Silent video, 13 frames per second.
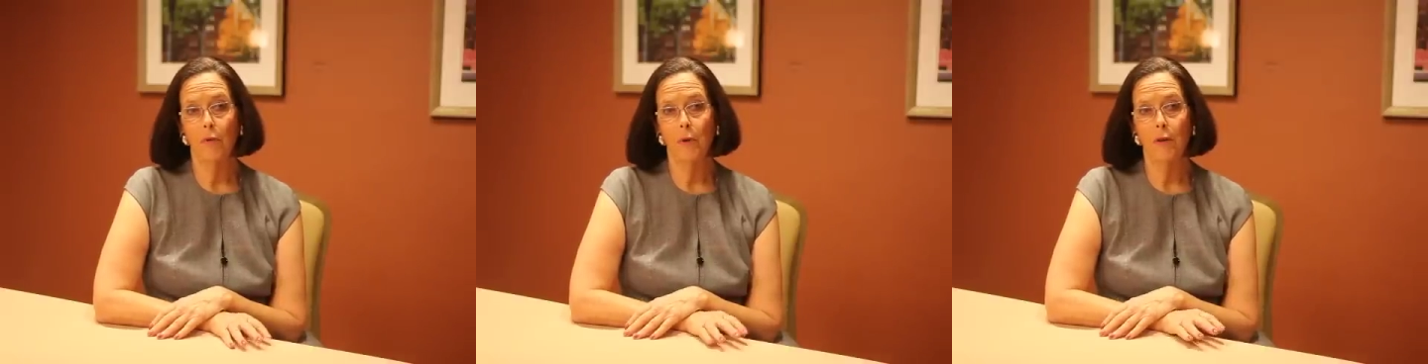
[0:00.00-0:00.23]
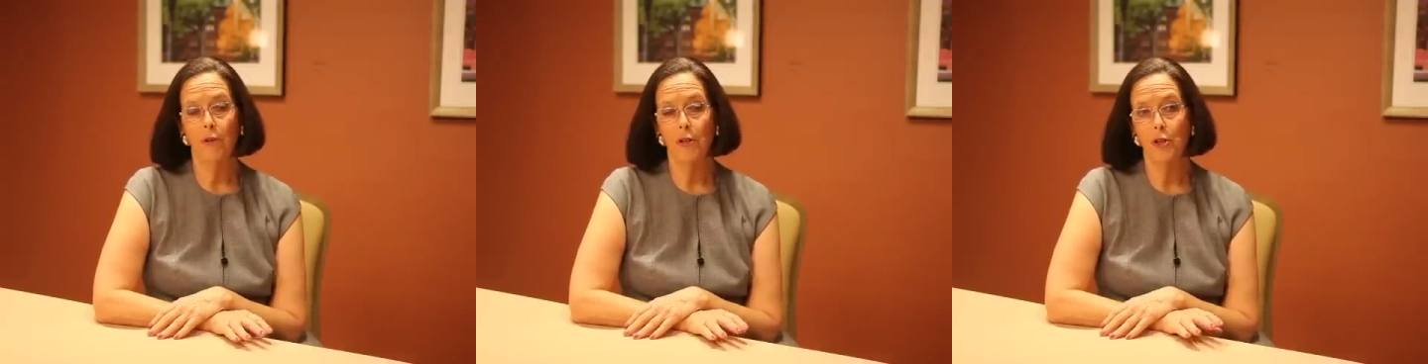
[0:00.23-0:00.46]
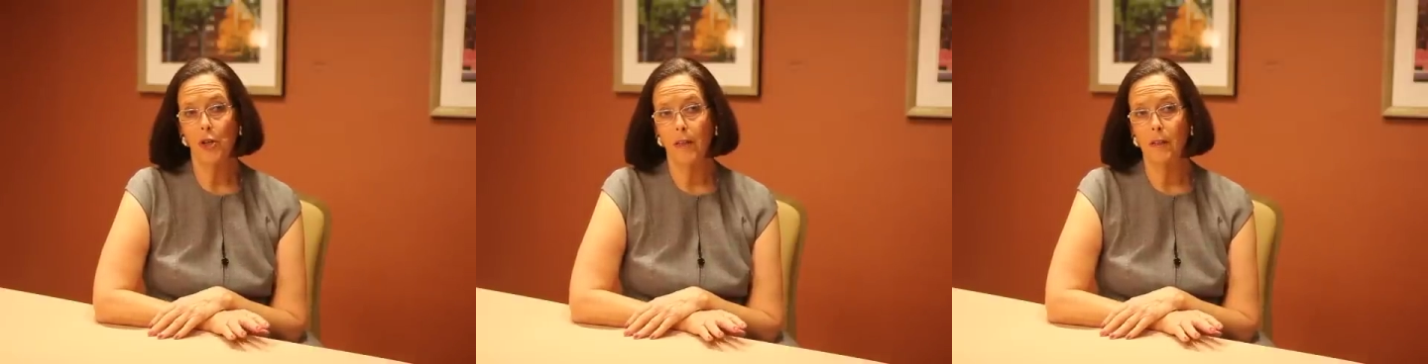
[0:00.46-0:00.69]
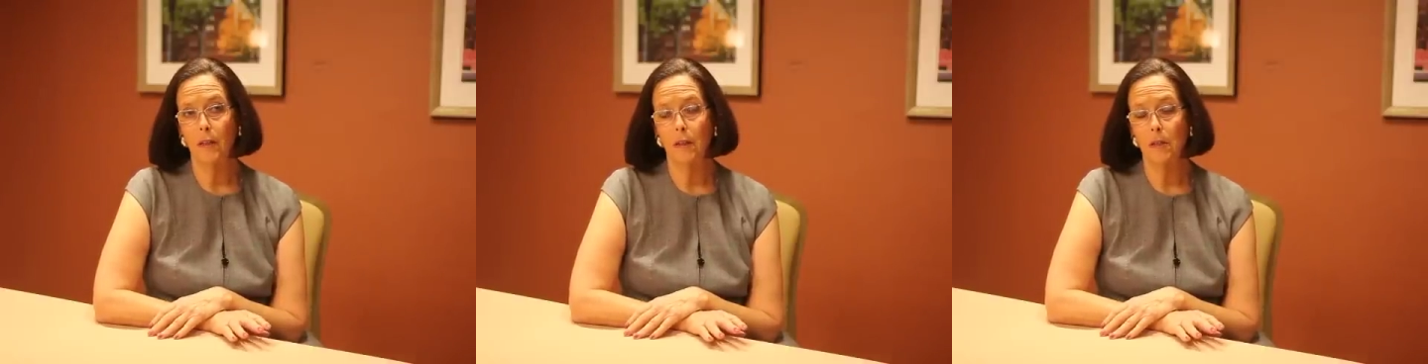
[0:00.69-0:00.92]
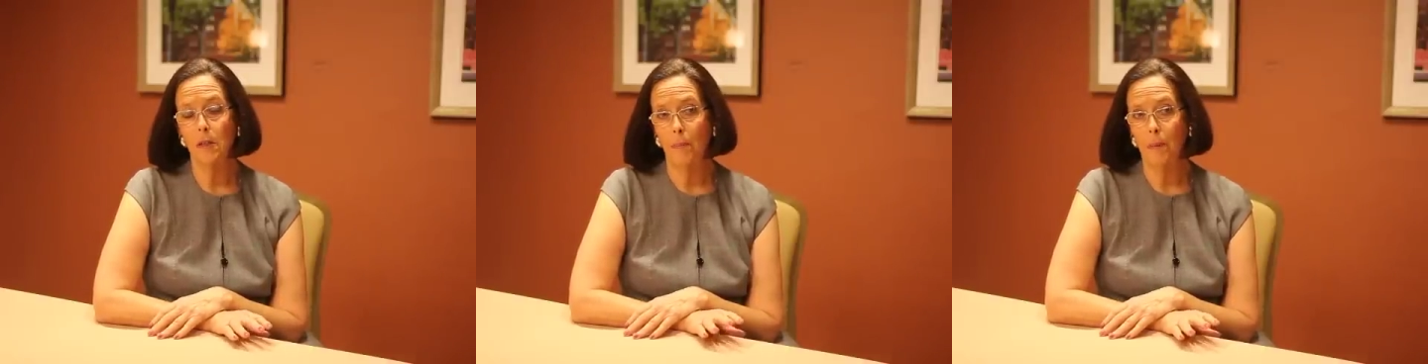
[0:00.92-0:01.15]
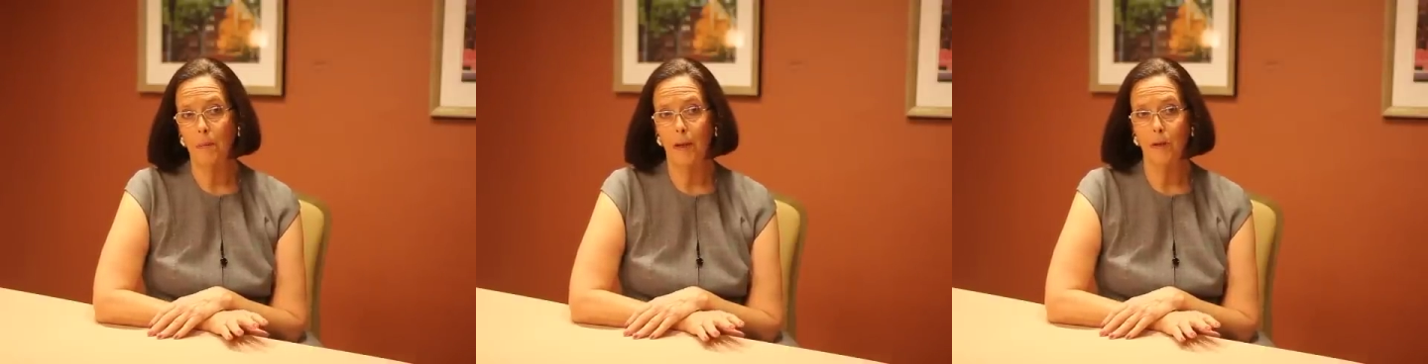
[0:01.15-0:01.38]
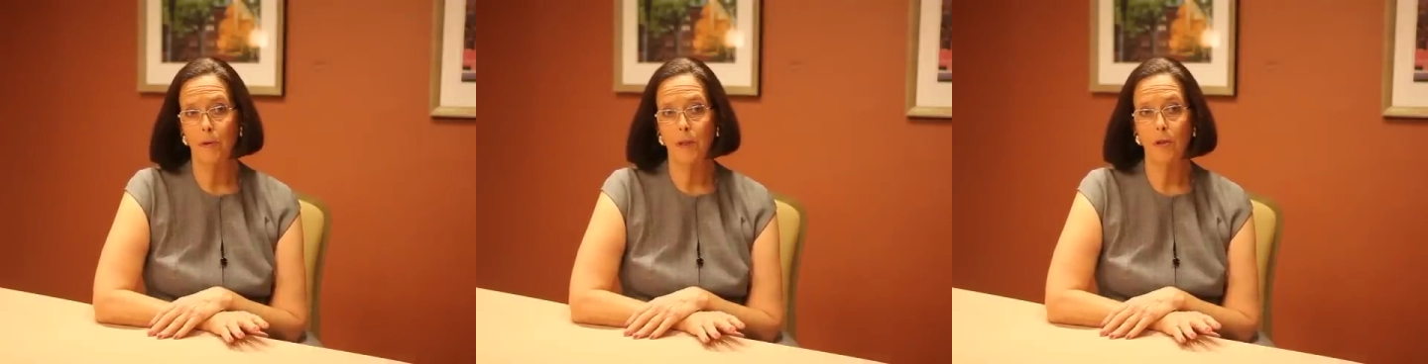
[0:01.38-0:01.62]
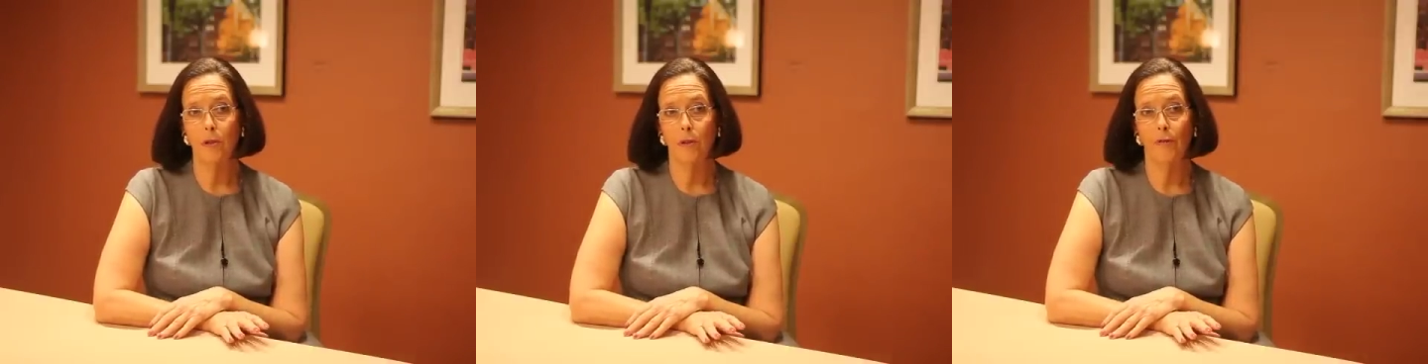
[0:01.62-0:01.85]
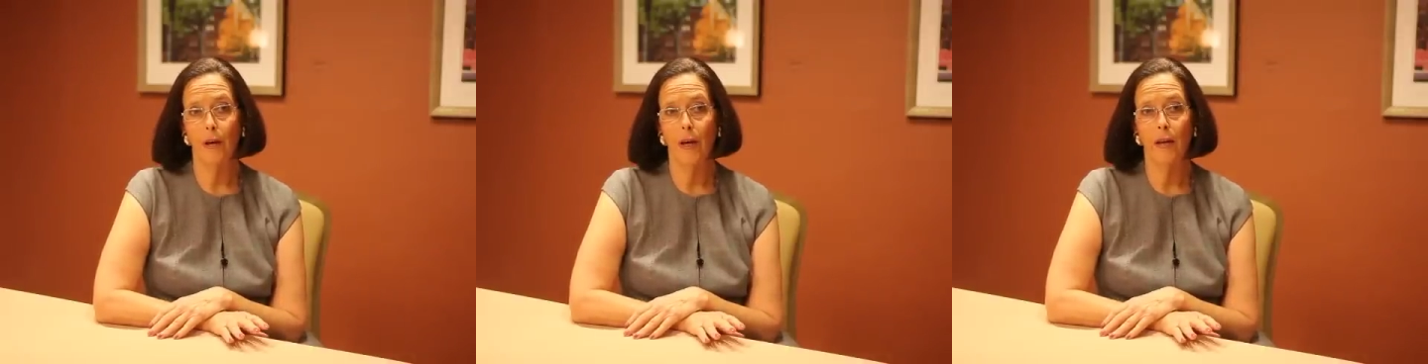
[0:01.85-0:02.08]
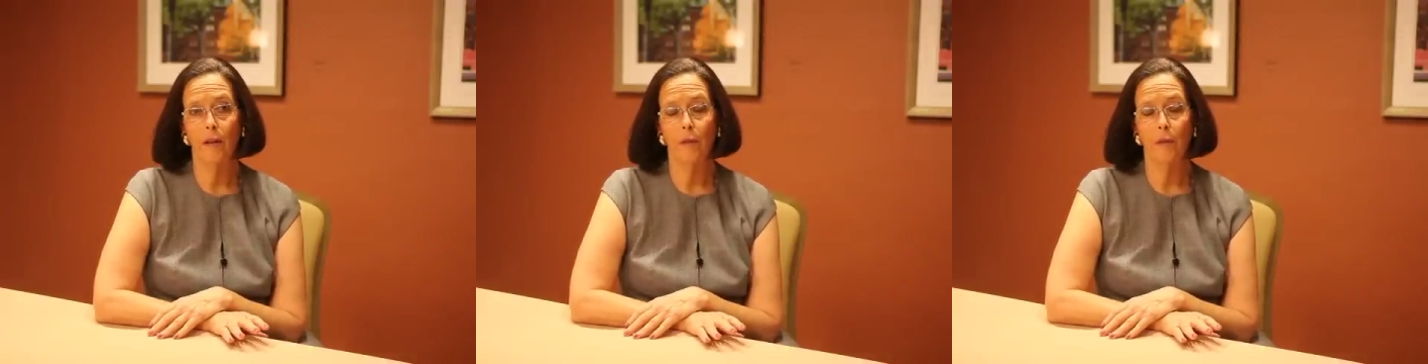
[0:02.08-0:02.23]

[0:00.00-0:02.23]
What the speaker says: we've injected a supplementary survey